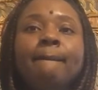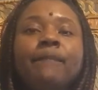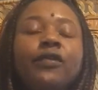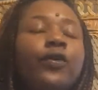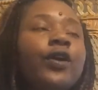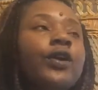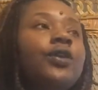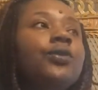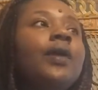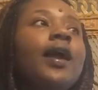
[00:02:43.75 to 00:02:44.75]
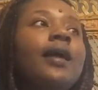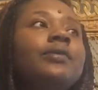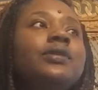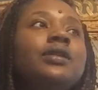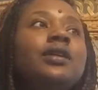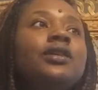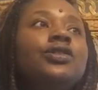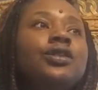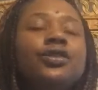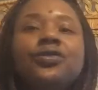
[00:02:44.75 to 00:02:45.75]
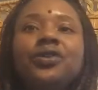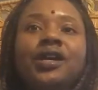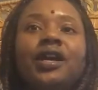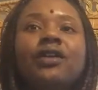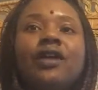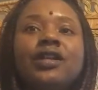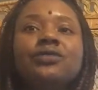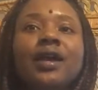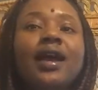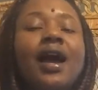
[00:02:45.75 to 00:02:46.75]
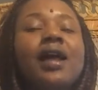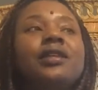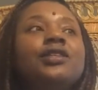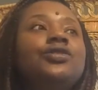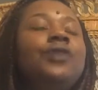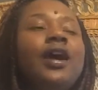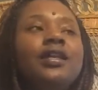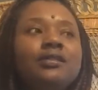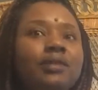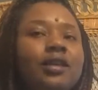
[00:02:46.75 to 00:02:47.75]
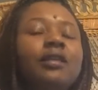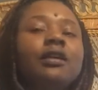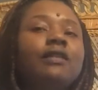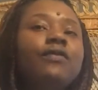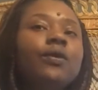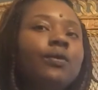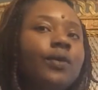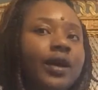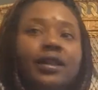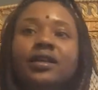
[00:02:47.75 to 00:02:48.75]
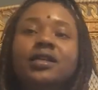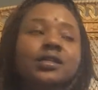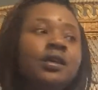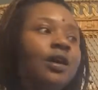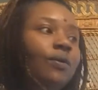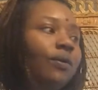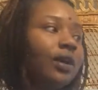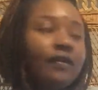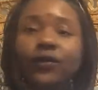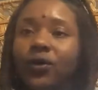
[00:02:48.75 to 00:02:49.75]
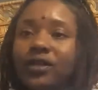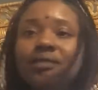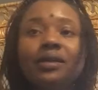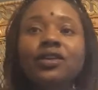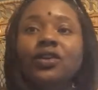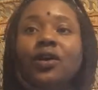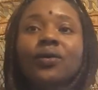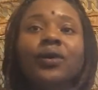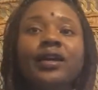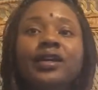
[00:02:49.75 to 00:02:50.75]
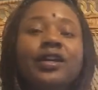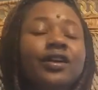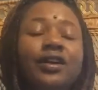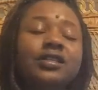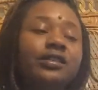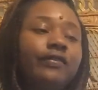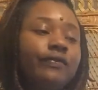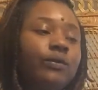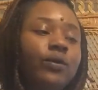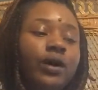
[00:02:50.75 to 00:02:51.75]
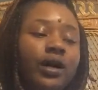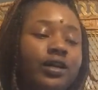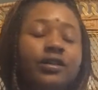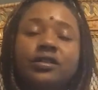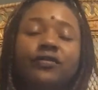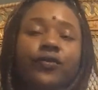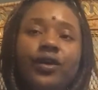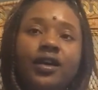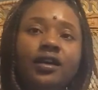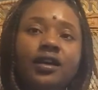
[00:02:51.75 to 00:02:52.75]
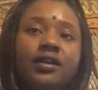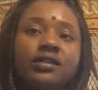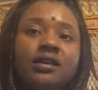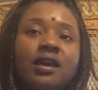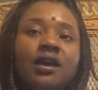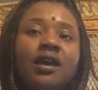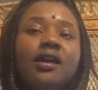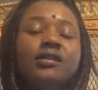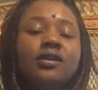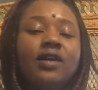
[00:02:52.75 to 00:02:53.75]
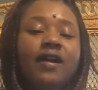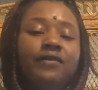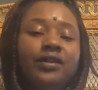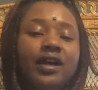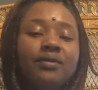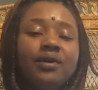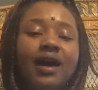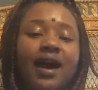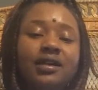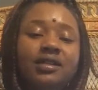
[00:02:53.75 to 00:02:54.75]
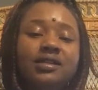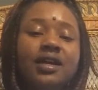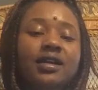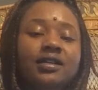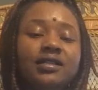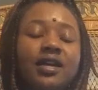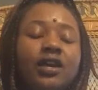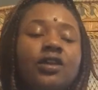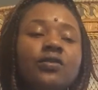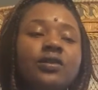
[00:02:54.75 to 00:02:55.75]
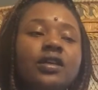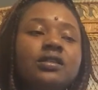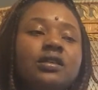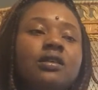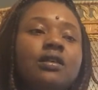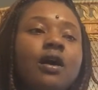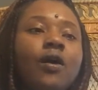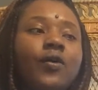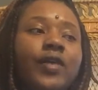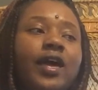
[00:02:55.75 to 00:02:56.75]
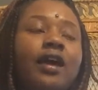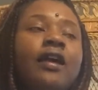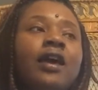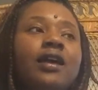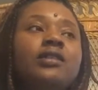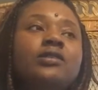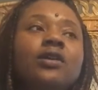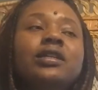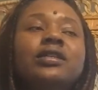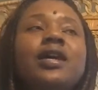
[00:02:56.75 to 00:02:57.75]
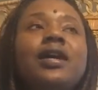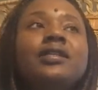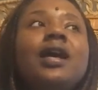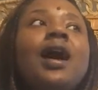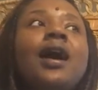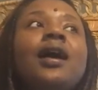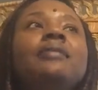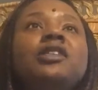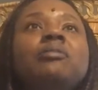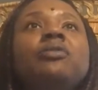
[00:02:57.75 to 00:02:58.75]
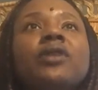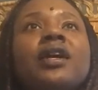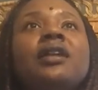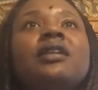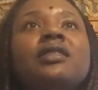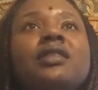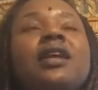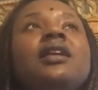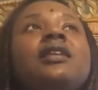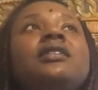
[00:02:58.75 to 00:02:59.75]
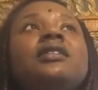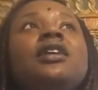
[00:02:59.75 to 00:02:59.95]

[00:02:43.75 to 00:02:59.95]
Before you were able to get your degree and graduate college, you had to be there for at least 1 to 4, a year to 4 years. And so I feel like what God is saying is that you need to know that it's going to take time to bring the things